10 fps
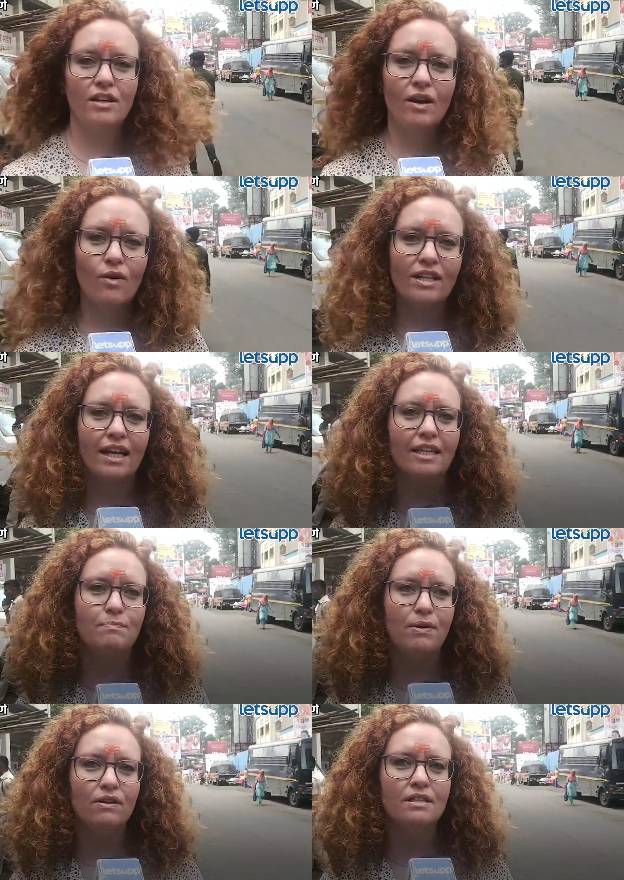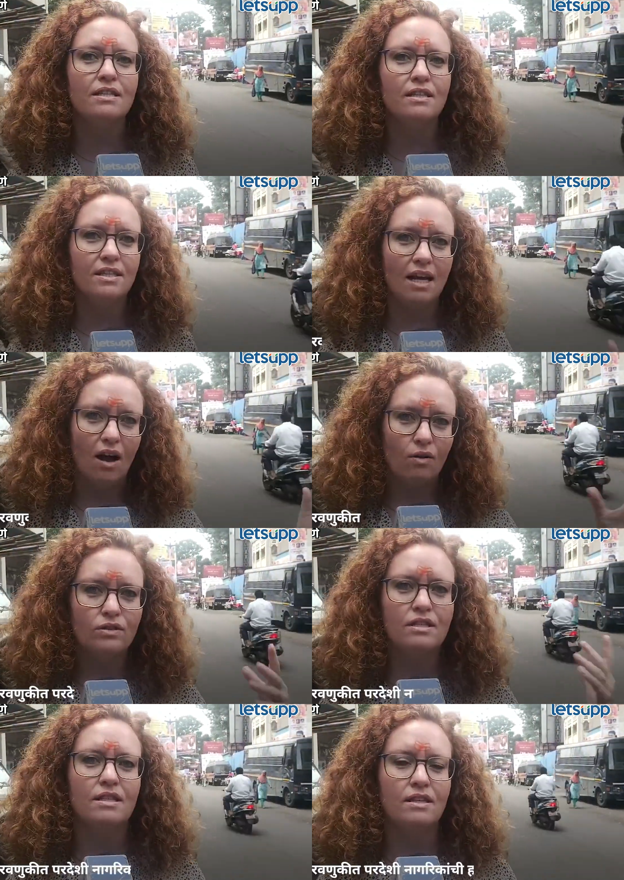a great experience, the
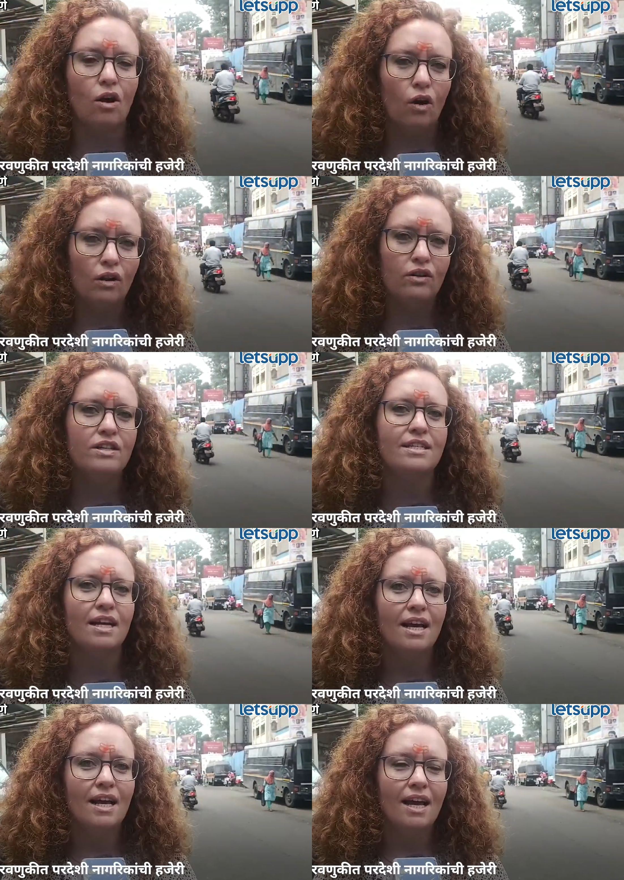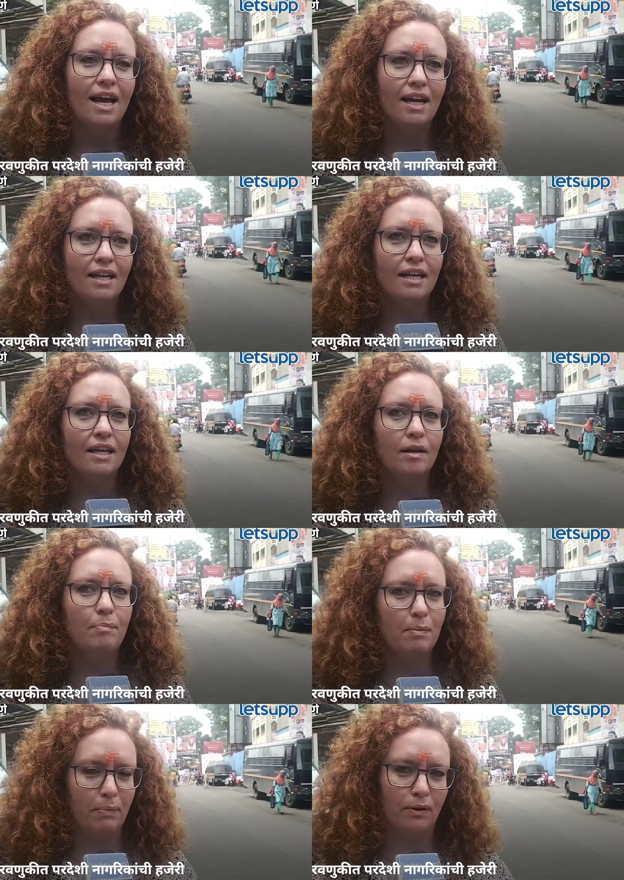sounds, the colors, and the
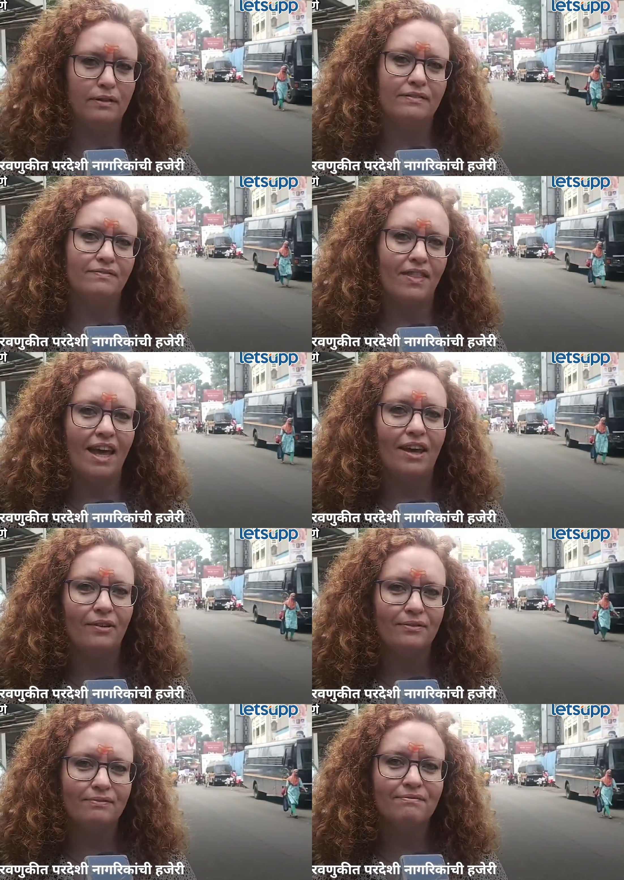people. Thank you.